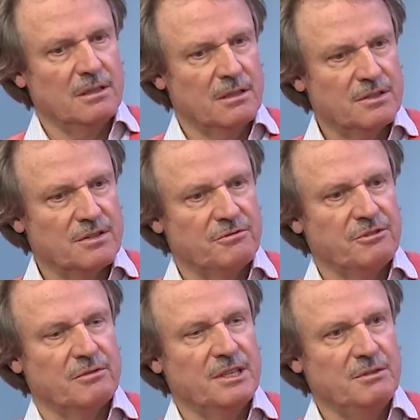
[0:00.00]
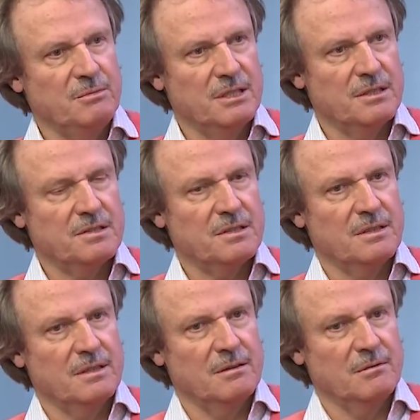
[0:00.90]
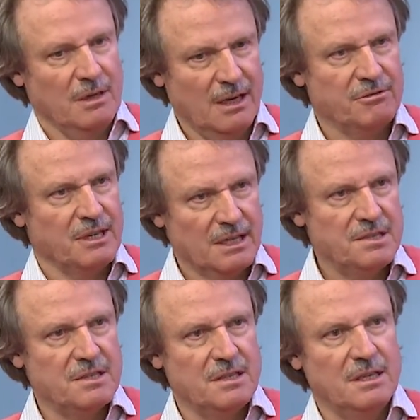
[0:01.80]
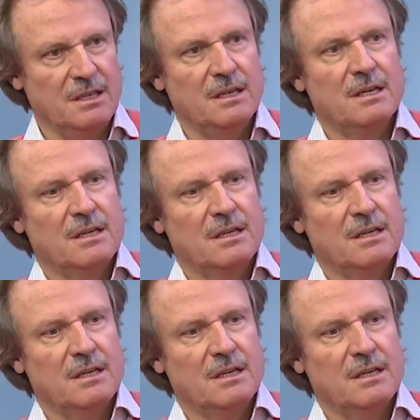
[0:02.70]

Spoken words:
lots of arrhythmias have an ICD.